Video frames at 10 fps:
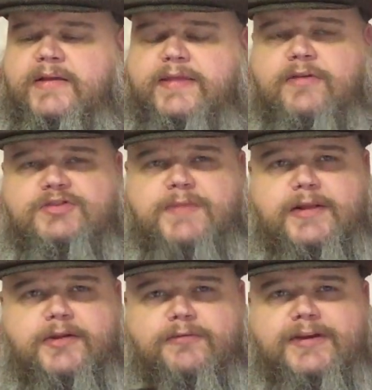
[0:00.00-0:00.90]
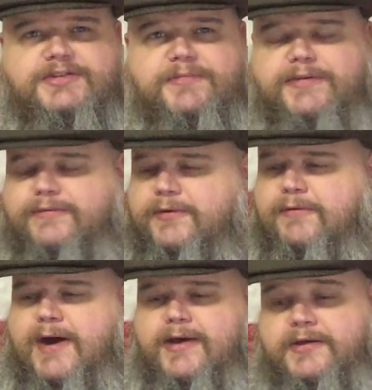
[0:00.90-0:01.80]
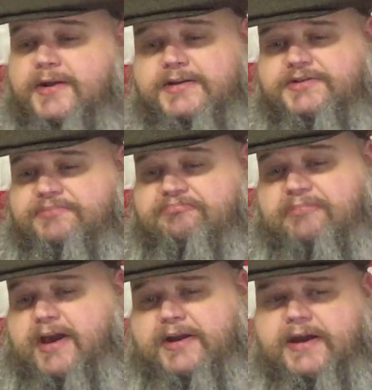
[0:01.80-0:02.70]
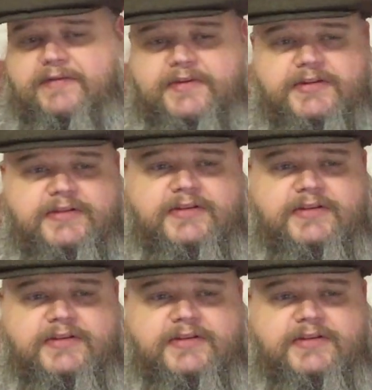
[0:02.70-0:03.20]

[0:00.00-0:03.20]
That was my little regiment for a while, and I just got out of it.